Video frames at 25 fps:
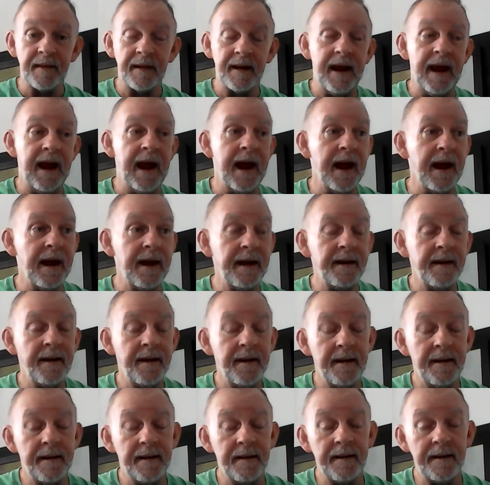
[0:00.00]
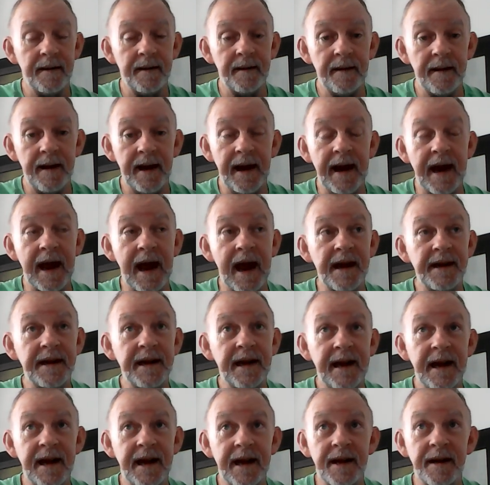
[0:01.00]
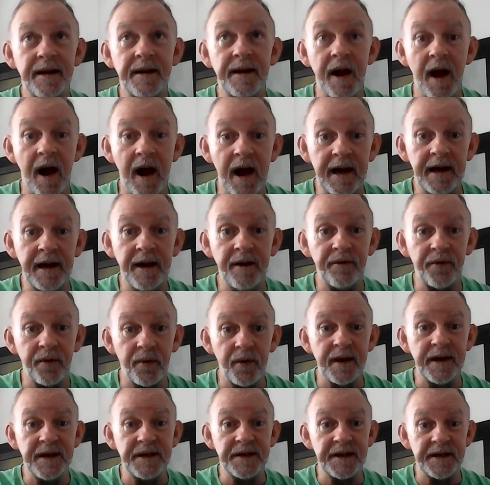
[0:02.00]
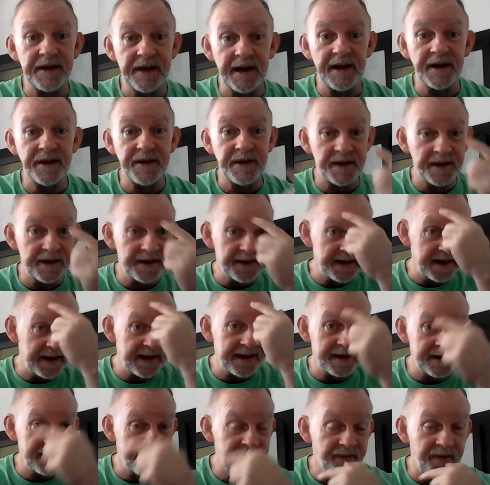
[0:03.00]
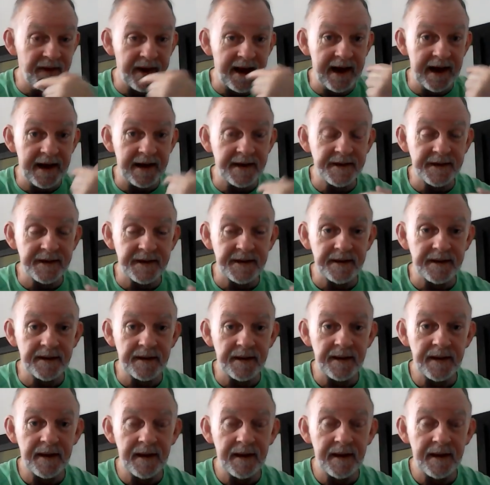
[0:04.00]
And he had to get 93 stitches in his face.